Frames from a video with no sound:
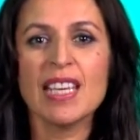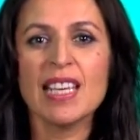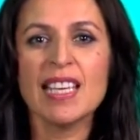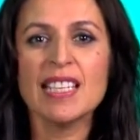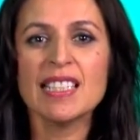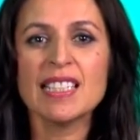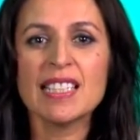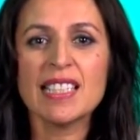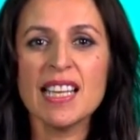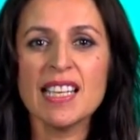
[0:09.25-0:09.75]

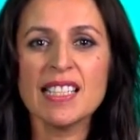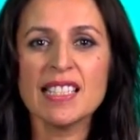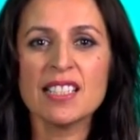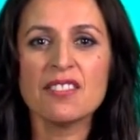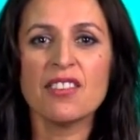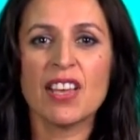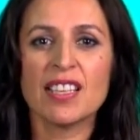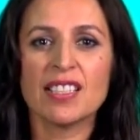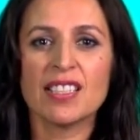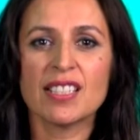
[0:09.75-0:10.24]
In today's
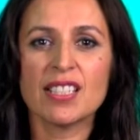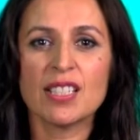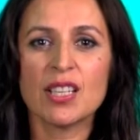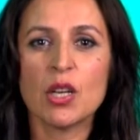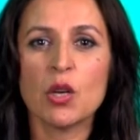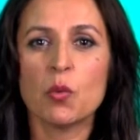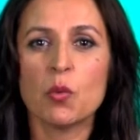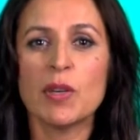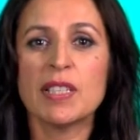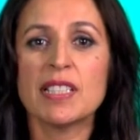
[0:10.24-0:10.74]
event,
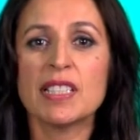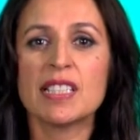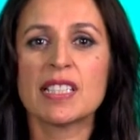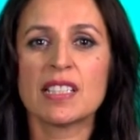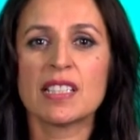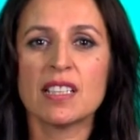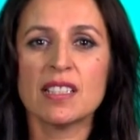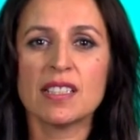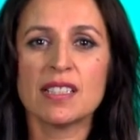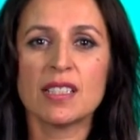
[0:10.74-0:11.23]
we
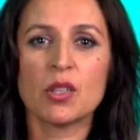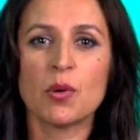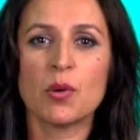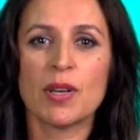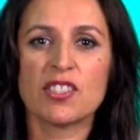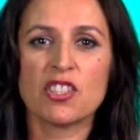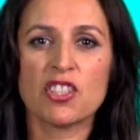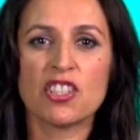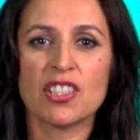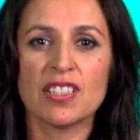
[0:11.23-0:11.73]
discuss the
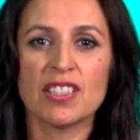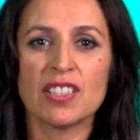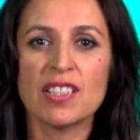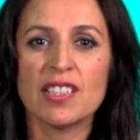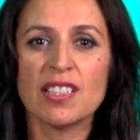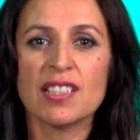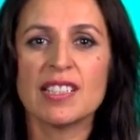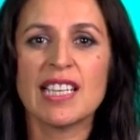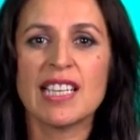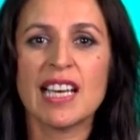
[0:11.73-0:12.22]
question,
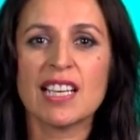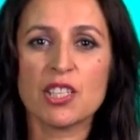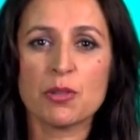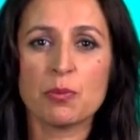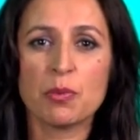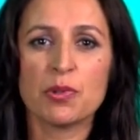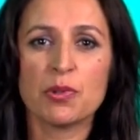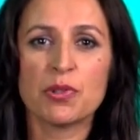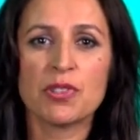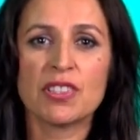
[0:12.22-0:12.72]

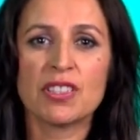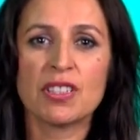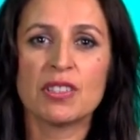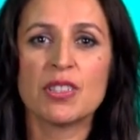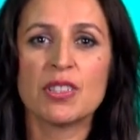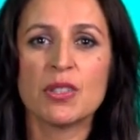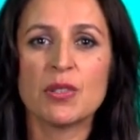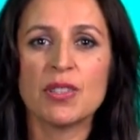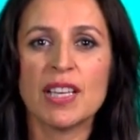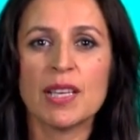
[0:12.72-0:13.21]
dashboards,
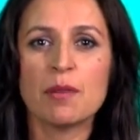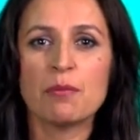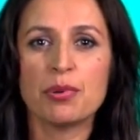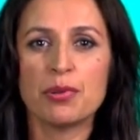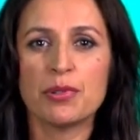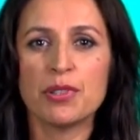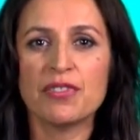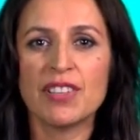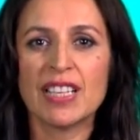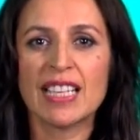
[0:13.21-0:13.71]
do they
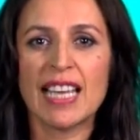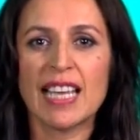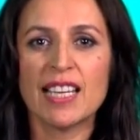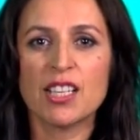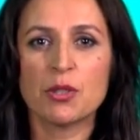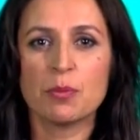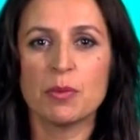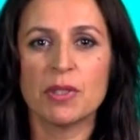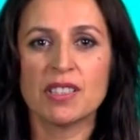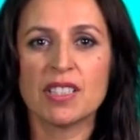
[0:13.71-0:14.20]
improve
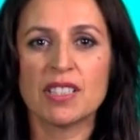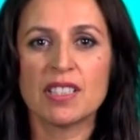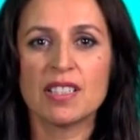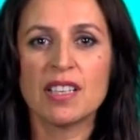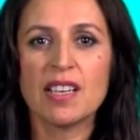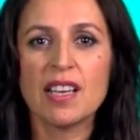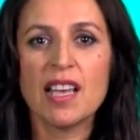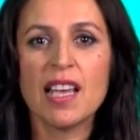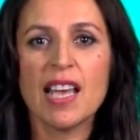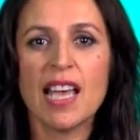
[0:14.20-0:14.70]
engagement?
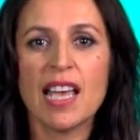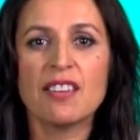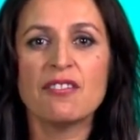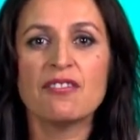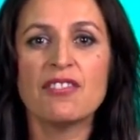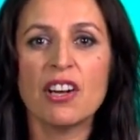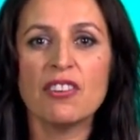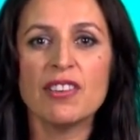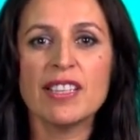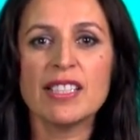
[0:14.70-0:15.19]
A
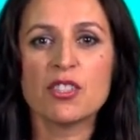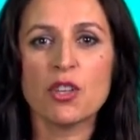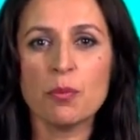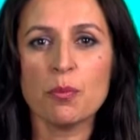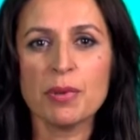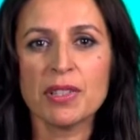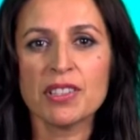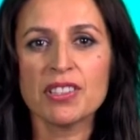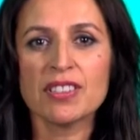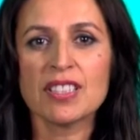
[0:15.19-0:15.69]
very
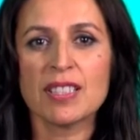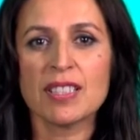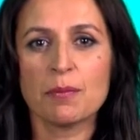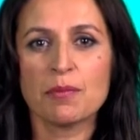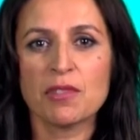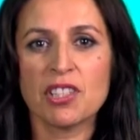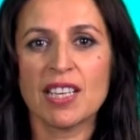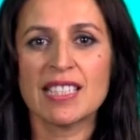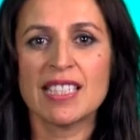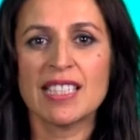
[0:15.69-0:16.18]
topical
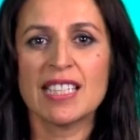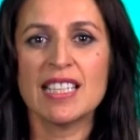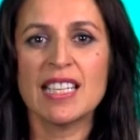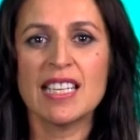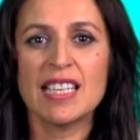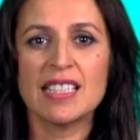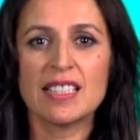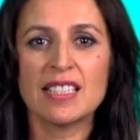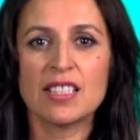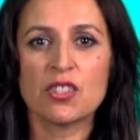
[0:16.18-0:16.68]
subject in
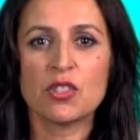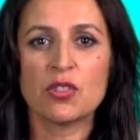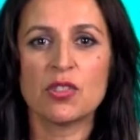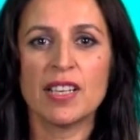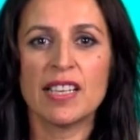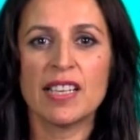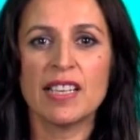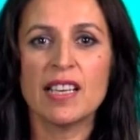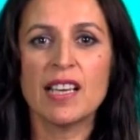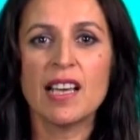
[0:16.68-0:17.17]
the
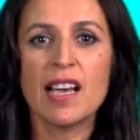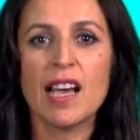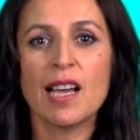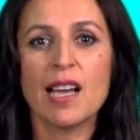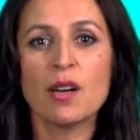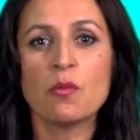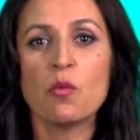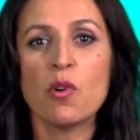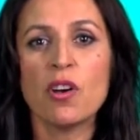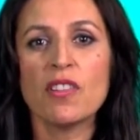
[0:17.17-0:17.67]
industry
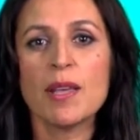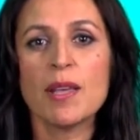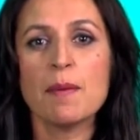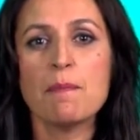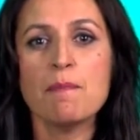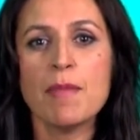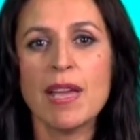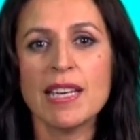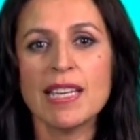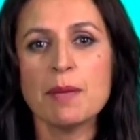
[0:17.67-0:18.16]
and one that
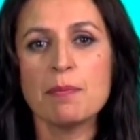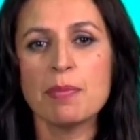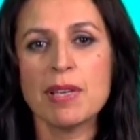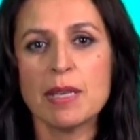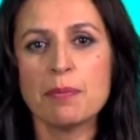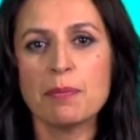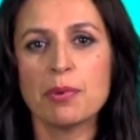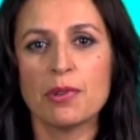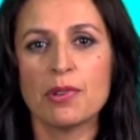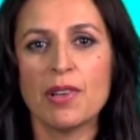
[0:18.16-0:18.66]
many
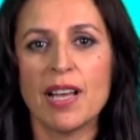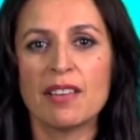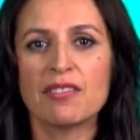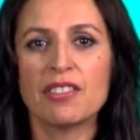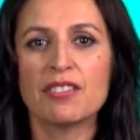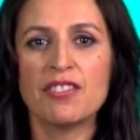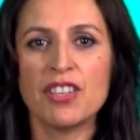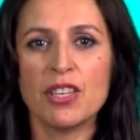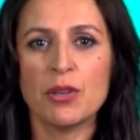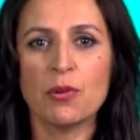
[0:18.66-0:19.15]
people have
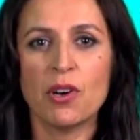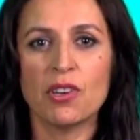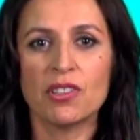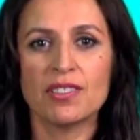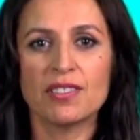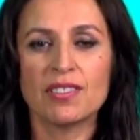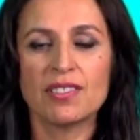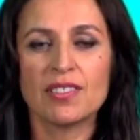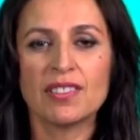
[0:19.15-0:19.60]
a view on.